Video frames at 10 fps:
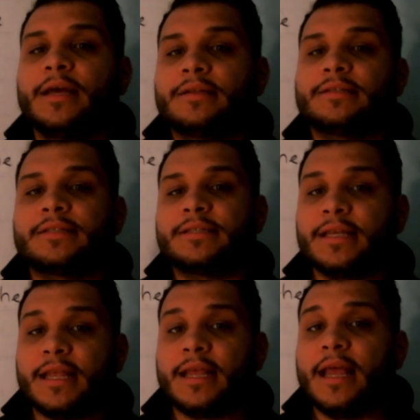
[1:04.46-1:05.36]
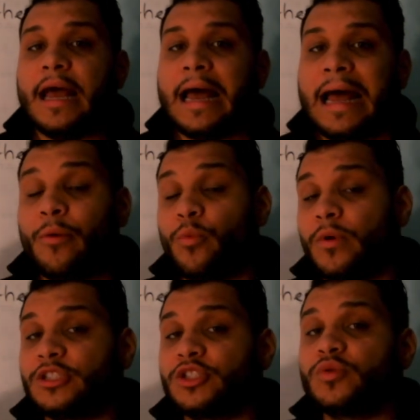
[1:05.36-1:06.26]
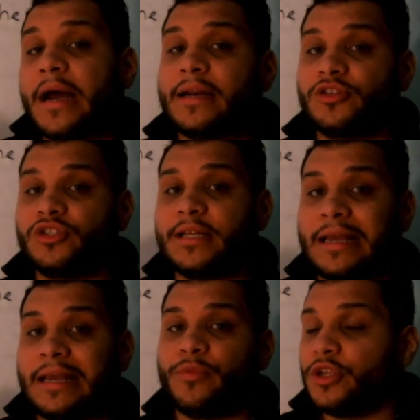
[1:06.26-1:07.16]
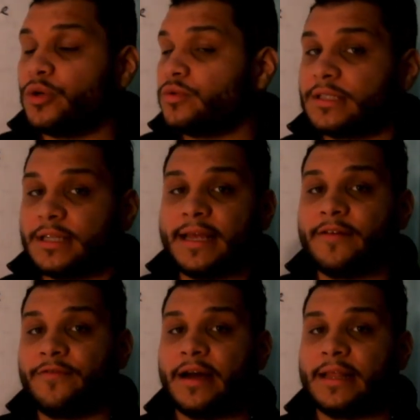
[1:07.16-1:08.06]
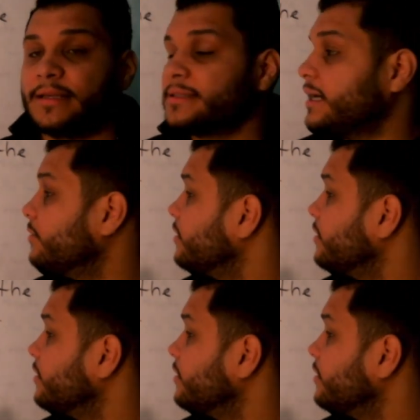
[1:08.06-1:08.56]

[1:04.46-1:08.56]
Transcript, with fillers: to see how, what strategy can we use today to find this out.